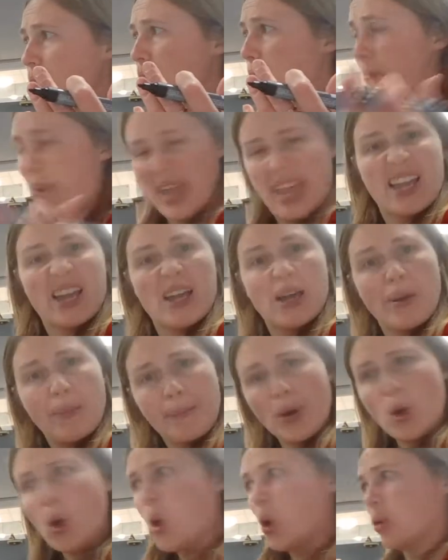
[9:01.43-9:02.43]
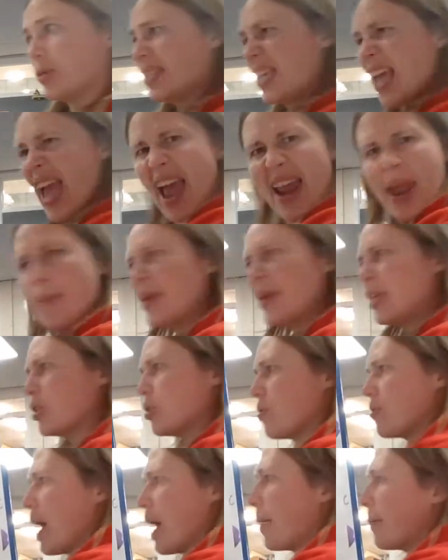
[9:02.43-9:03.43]
big paws. Yeah, let me
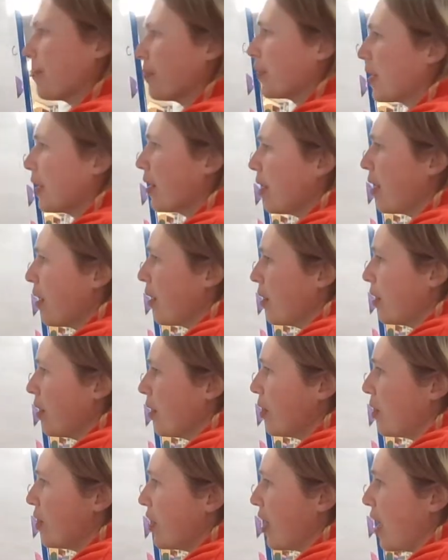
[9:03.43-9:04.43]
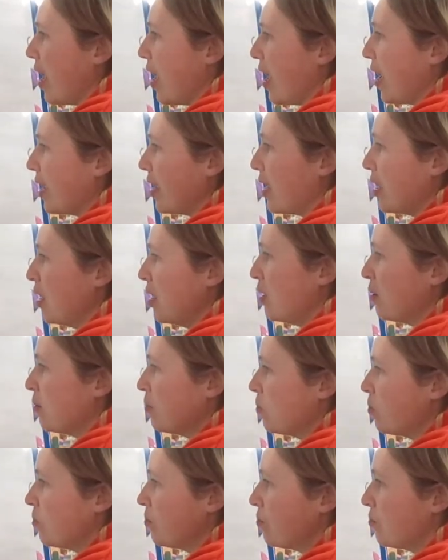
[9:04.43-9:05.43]
do that. They,
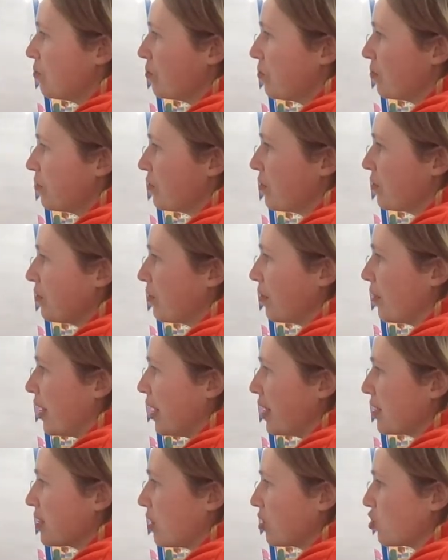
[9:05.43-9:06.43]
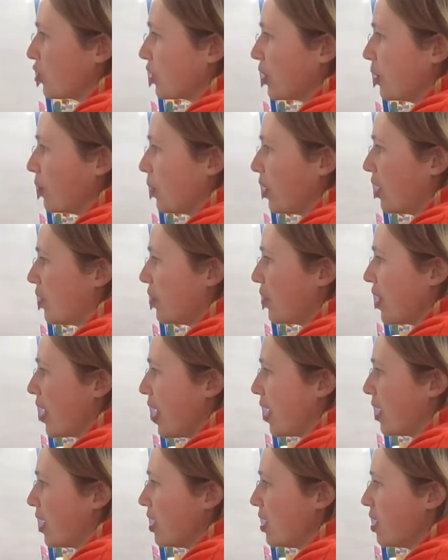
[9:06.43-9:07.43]
there's our tricky word,
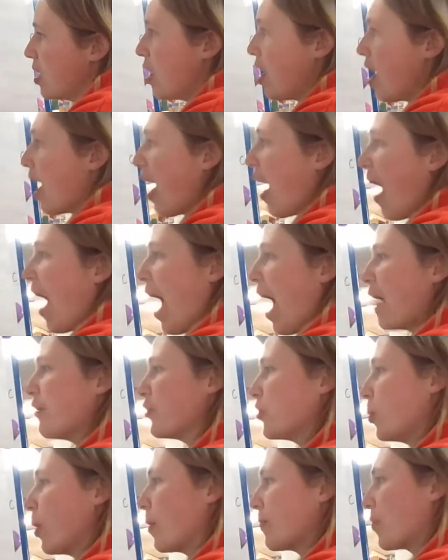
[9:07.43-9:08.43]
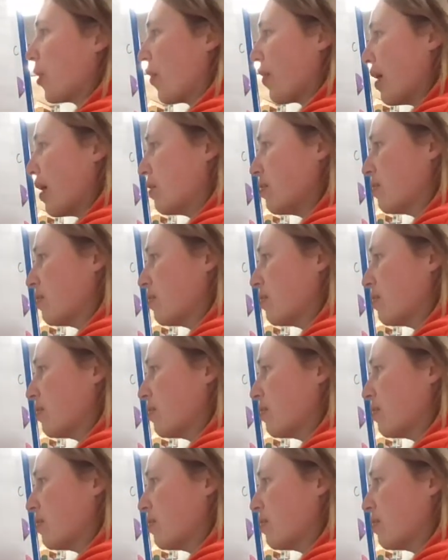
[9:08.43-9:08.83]
they, have, I've got that